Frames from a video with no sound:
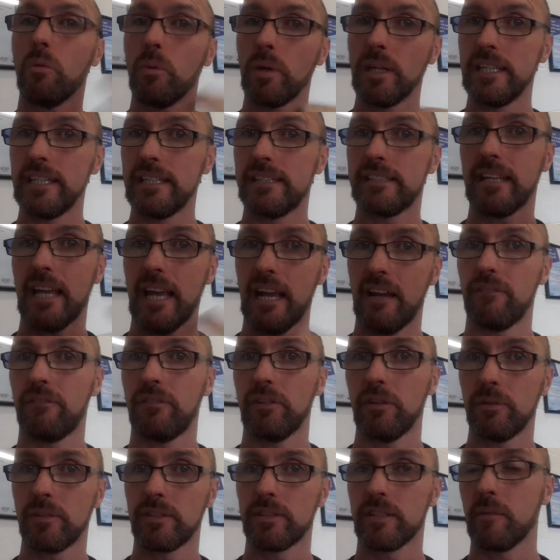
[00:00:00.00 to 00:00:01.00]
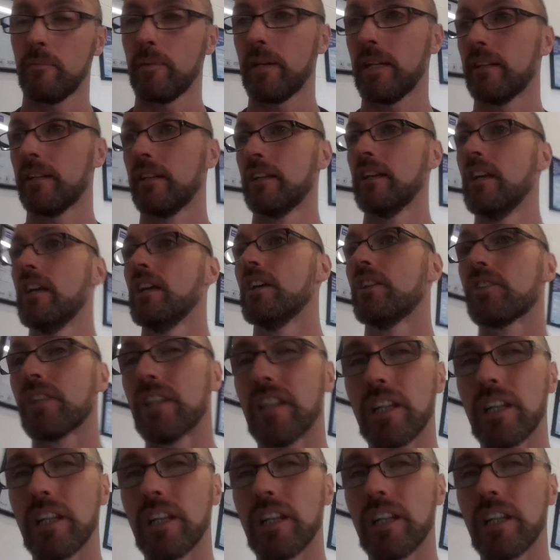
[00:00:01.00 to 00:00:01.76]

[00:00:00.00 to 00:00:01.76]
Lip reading: We need to have fluids coming in. So